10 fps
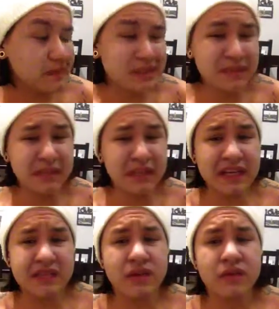something that I
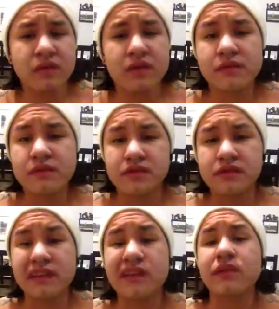struggled with was just
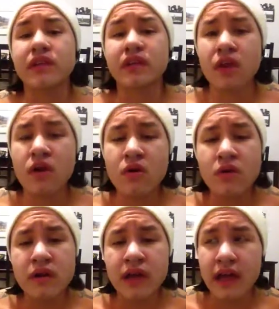feeling really
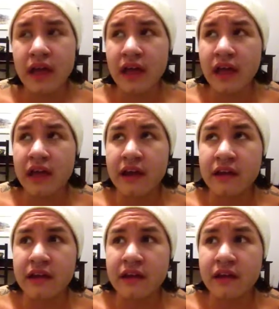alone and